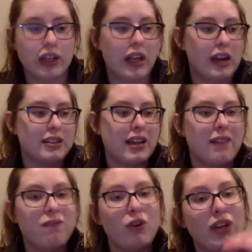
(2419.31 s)
and that is a
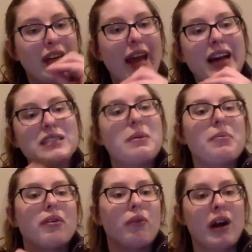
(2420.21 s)
fully cast
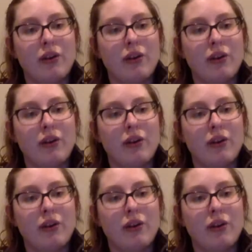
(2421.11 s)
member run